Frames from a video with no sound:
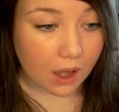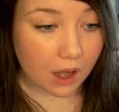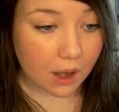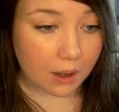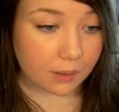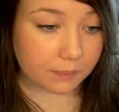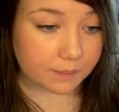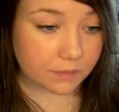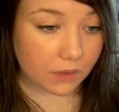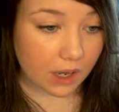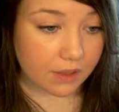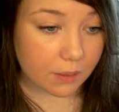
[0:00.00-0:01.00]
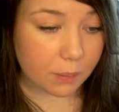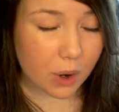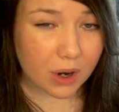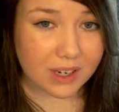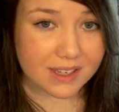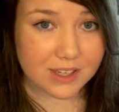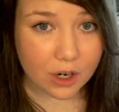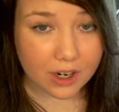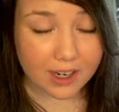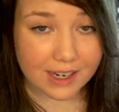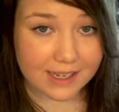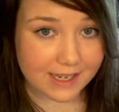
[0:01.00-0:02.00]
The party
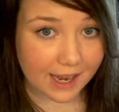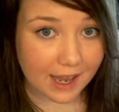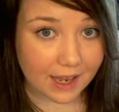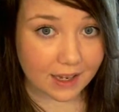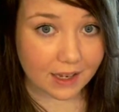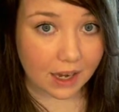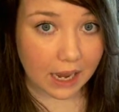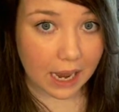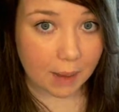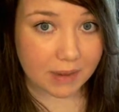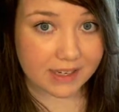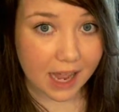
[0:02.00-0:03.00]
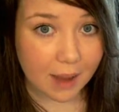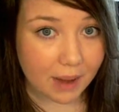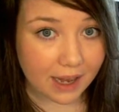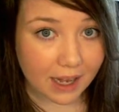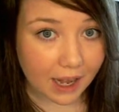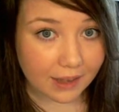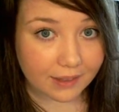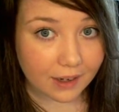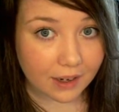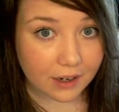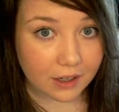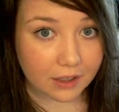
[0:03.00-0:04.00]
started at 10, and by the time I got
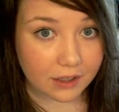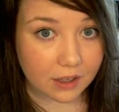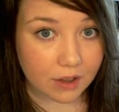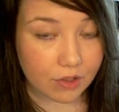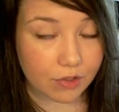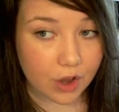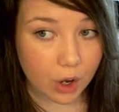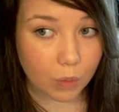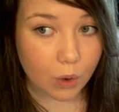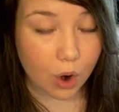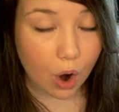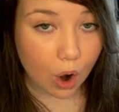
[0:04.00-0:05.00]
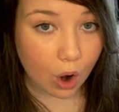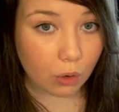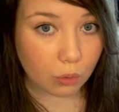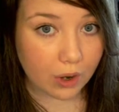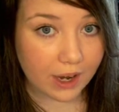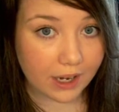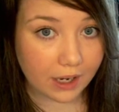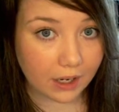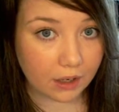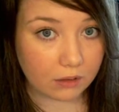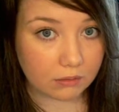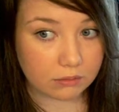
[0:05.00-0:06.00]
there, there were
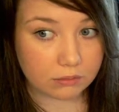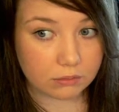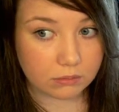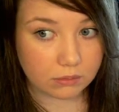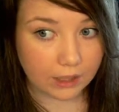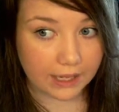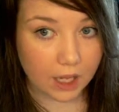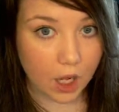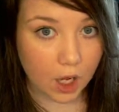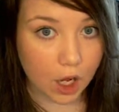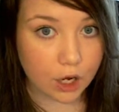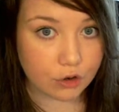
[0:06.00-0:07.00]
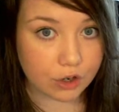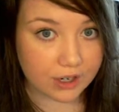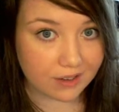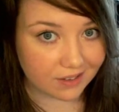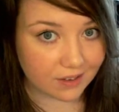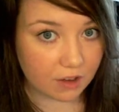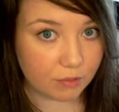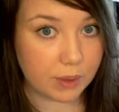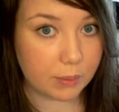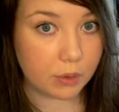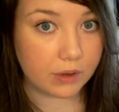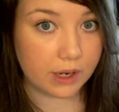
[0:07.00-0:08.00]
already like hundreds of
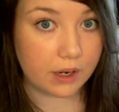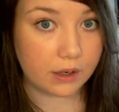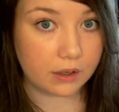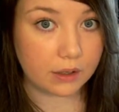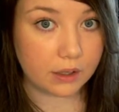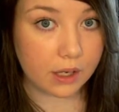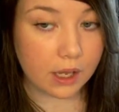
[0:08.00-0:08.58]
people there.